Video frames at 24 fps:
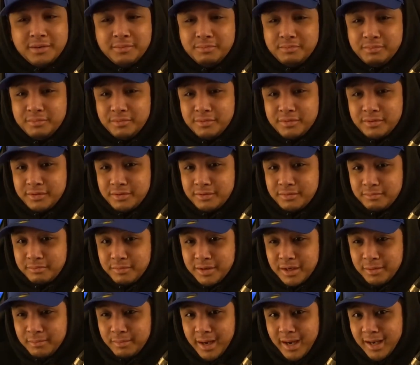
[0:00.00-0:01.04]
famous
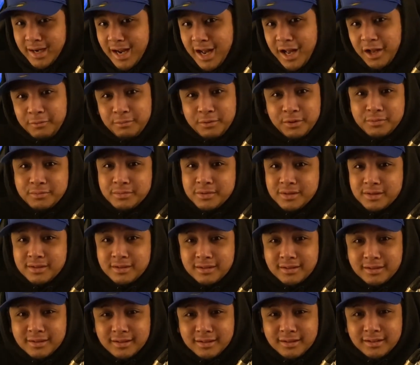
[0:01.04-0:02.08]
country artist, but he
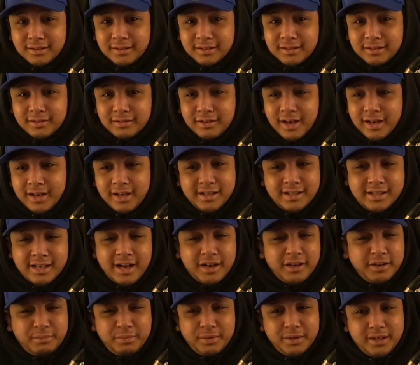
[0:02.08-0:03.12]
made
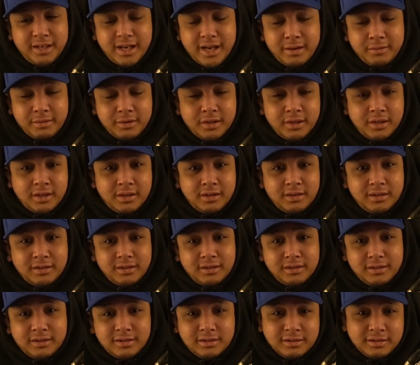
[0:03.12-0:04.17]
albums,
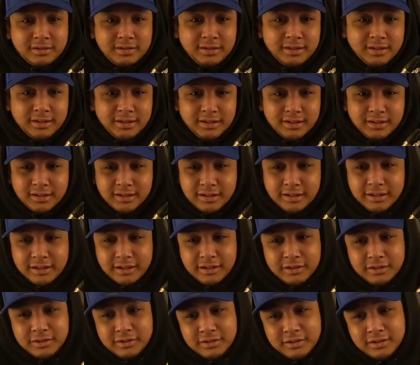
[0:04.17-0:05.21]
and he sounded pretty
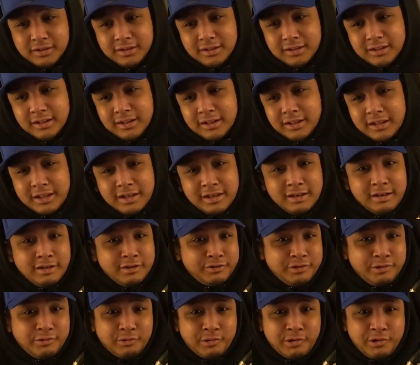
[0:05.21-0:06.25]
damn good,
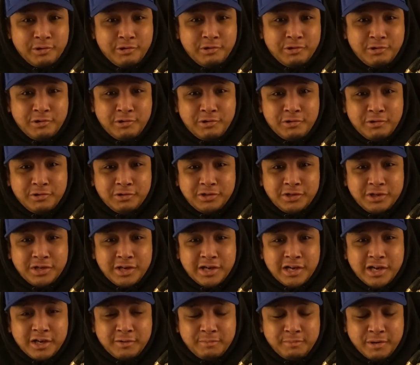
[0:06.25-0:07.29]
you know.
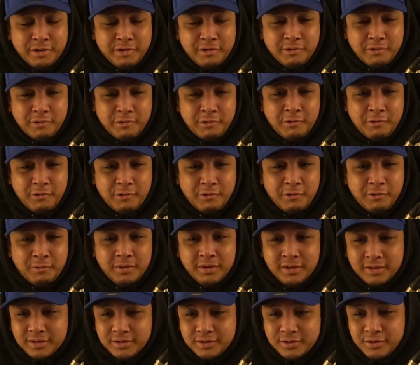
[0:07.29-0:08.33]
Country
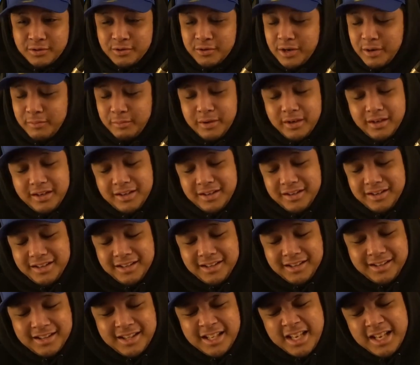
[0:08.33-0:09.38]
road, take me
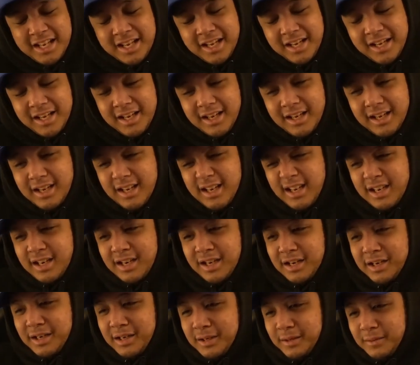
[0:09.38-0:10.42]
home. So
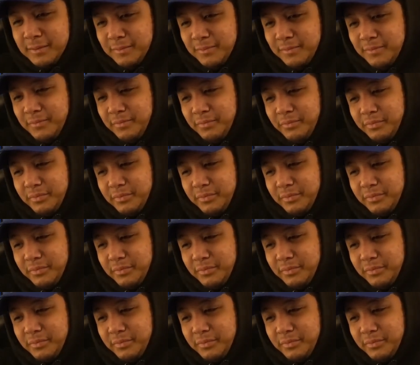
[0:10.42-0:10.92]
I mean, he